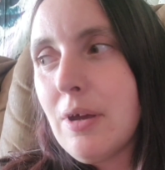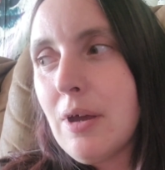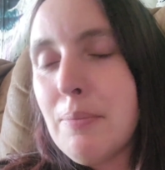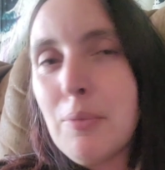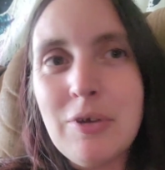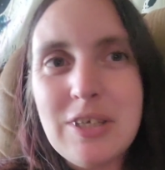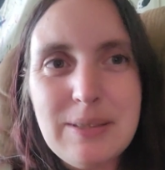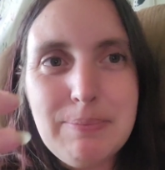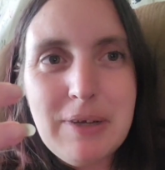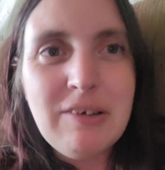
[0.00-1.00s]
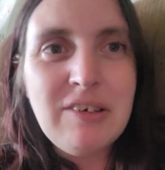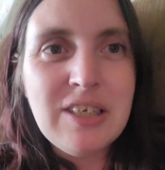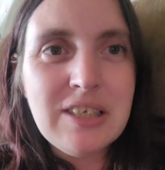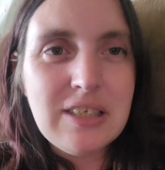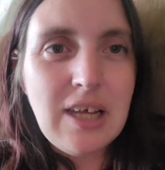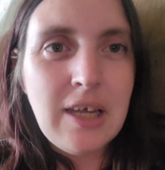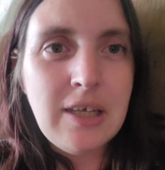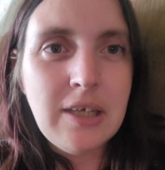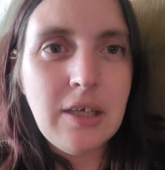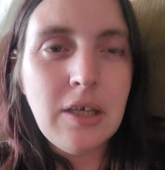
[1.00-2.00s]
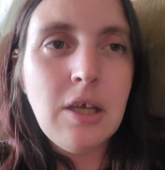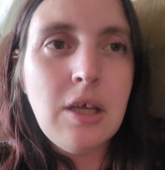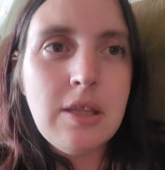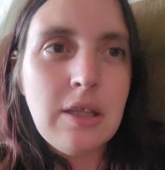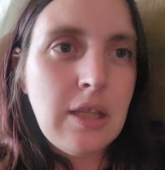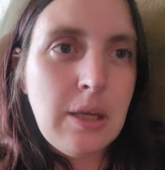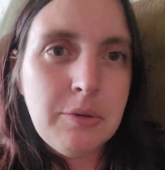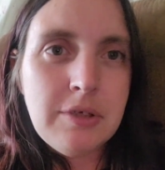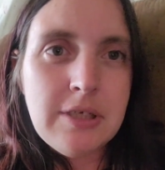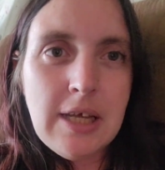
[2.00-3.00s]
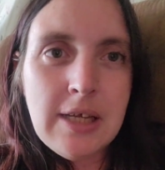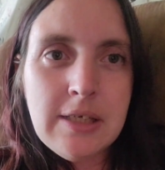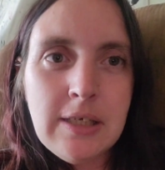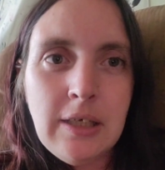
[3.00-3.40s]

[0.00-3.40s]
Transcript: more experienced hike than they were intending.